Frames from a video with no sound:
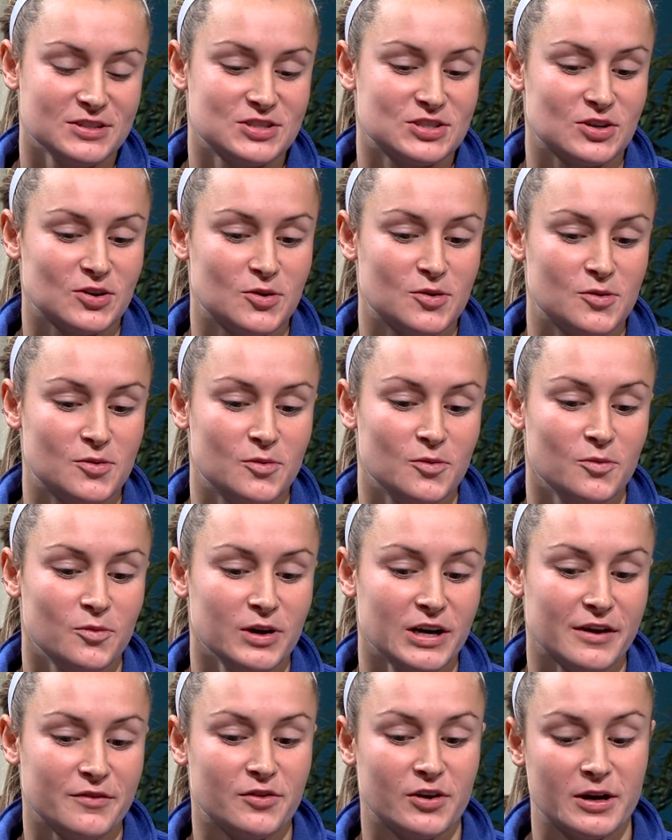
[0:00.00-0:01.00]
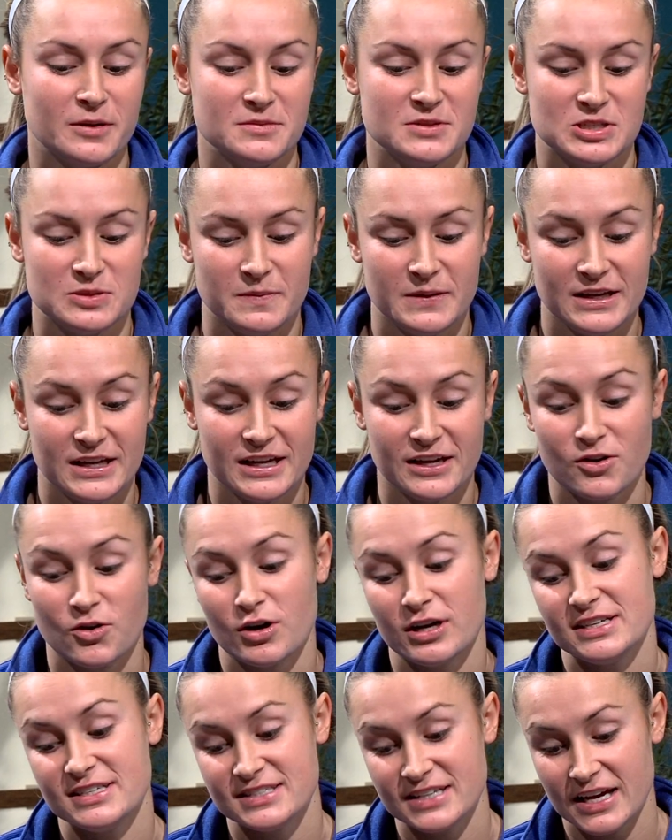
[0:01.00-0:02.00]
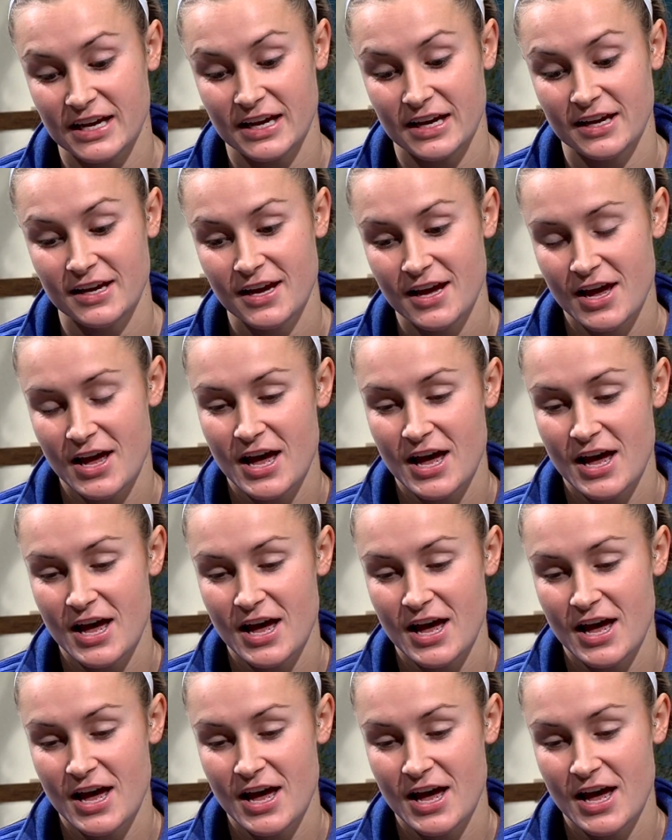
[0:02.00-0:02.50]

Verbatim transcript: so whenever I'm speaking or I say,